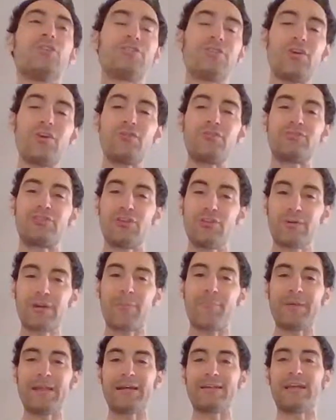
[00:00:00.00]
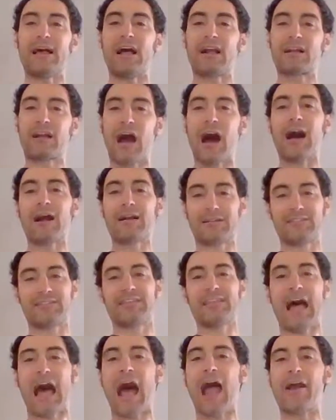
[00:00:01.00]
Dude, do you want to be a cuck to
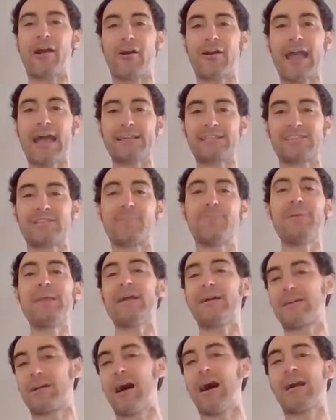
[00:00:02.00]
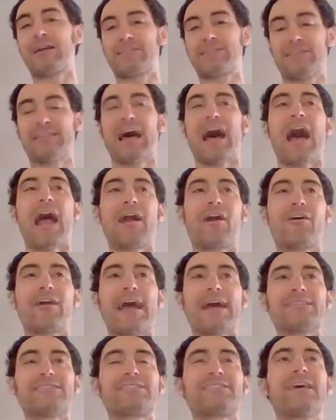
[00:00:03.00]
the IRS? Be a cuck to the
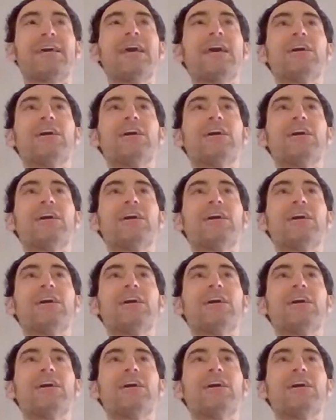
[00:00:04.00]
IRS.